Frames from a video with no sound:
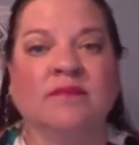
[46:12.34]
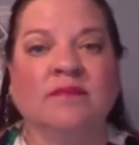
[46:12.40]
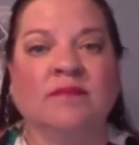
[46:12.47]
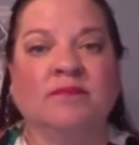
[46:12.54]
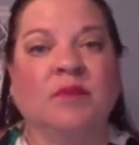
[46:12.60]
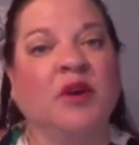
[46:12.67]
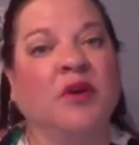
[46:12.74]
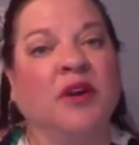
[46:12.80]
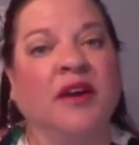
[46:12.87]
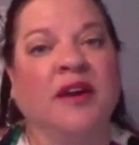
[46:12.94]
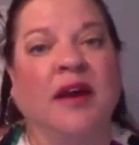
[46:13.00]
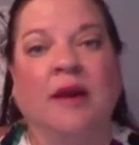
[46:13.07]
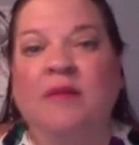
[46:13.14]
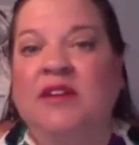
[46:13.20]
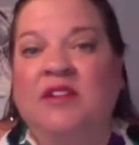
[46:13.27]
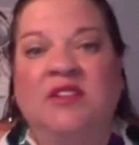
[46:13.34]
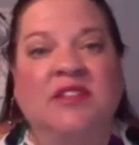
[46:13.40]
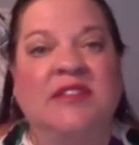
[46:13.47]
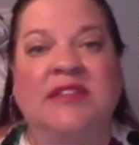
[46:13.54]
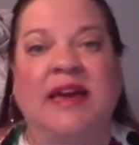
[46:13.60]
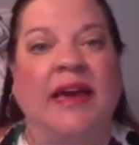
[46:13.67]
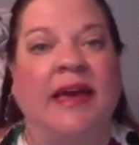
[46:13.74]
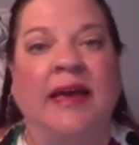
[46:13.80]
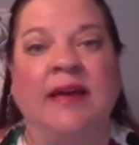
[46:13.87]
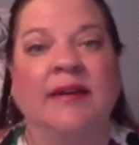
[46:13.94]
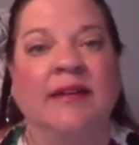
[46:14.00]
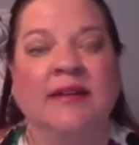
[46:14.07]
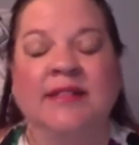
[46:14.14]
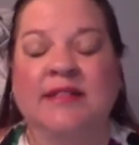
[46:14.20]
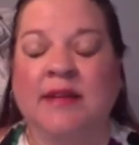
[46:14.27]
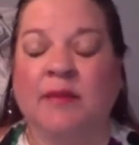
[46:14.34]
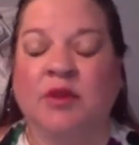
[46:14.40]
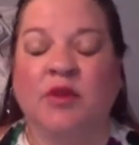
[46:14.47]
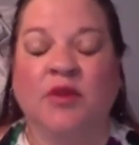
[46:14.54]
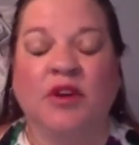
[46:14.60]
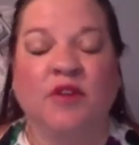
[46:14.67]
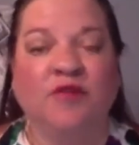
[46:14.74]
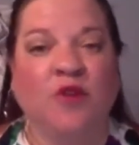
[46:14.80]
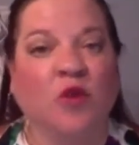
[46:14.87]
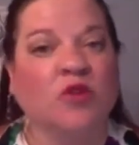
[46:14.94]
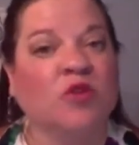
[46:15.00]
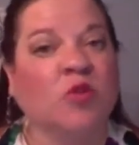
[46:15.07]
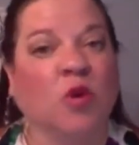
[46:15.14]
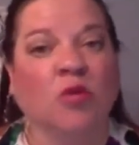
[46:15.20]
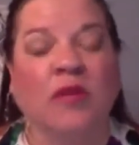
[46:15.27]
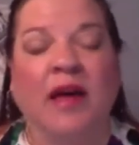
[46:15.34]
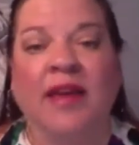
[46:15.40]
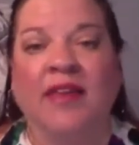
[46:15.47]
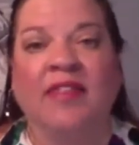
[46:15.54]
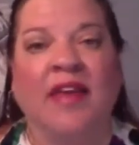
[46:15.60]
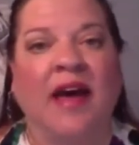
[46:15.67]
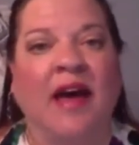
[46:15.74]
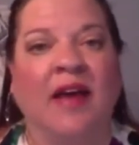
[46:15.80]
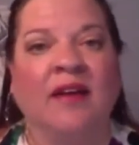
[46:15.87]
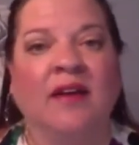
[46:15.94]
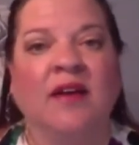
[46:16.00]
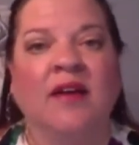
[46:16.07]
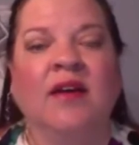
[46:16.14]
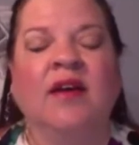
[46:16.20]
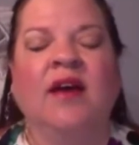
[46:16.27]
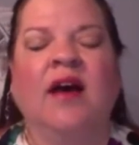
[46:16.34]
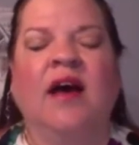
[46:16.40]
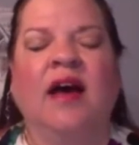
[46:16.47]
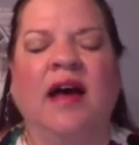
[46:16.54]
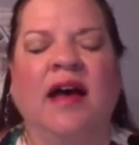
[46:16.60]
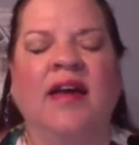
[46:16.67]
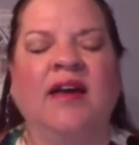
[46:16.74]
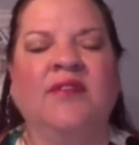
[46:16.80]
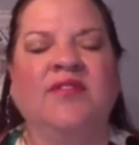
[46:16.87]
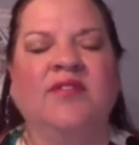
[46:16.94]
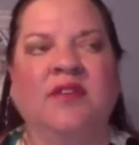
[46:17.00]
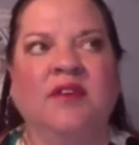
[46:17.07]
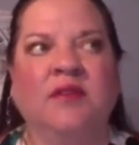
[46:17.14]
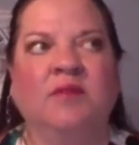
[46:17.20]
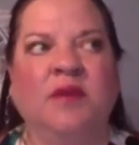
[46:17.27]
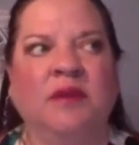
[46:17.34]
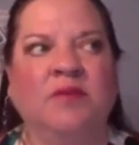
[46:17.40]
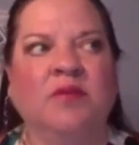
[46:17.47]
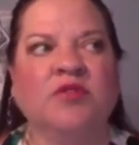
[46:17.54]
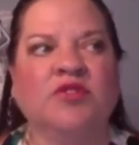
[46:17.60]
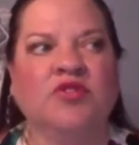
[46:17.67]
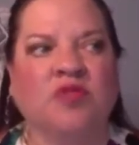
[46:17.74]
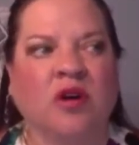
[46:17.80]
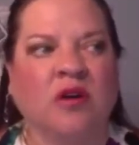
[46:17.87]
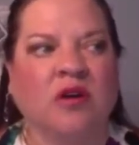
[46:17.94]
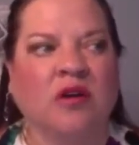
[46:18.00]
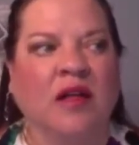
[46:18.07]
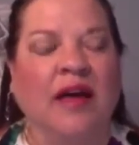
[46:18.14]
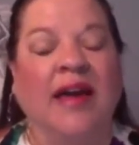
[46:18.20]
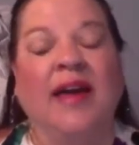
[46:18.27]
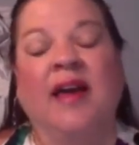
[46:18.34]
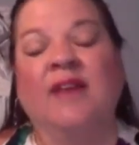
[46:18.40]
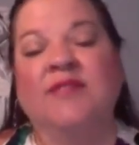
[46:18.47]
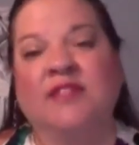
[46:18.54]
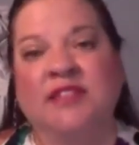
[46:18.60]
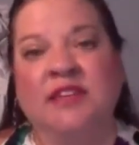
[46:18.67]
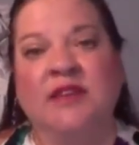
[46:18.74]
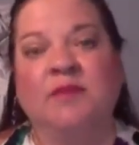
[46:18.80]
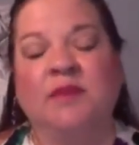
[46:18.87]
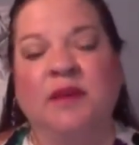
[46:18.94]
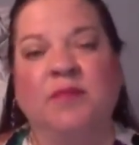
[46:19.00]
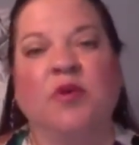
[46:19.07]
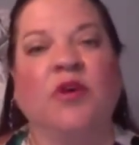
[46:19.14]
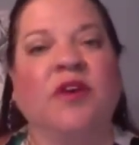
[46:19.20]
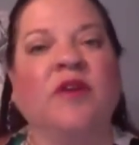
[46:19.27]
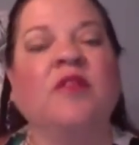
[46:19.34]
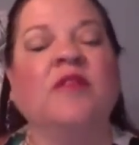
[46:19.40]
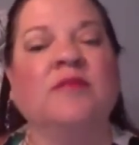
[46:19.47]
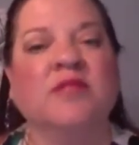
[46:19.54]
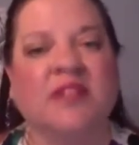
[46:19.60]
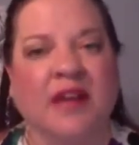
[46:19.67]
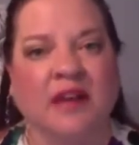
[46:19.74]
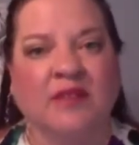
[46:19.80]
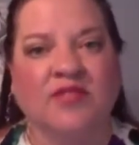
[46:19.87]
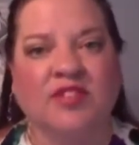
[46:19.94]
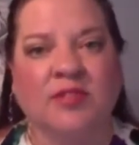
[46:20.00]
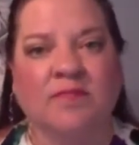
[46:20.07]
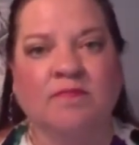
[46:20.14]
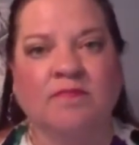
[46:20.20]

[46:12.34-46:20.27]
Period. I'm going to just say it. Some Unity folks won't like that. I have seen people struggle. I have seen people kill themselves